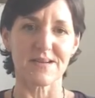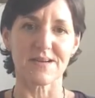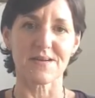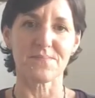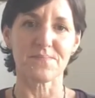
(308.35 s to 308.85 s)

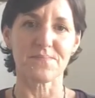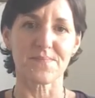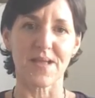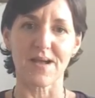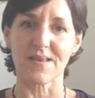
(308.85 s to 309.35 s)
and
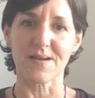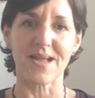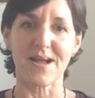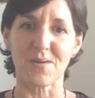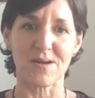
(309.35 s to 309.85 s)

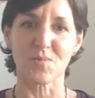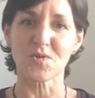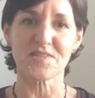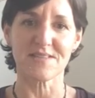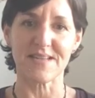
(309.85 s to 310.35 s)
I
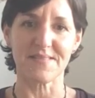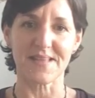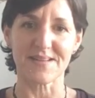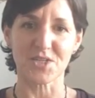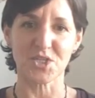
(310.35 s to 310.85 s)
wasn't in
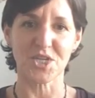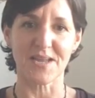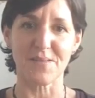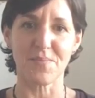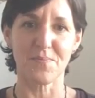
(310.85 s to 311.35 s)
that
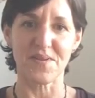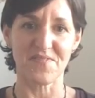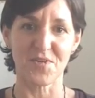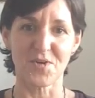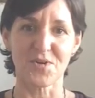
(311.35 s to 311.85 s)
shape
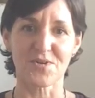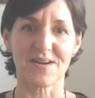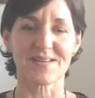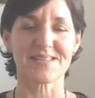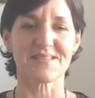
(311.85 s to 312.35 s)
before
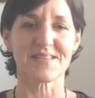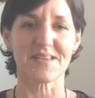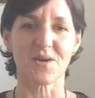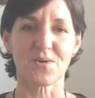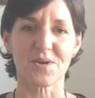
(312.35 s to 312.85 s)
I did the
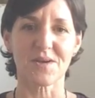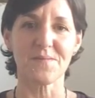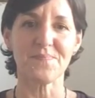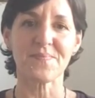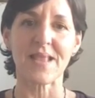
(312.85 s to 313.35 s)
yoga,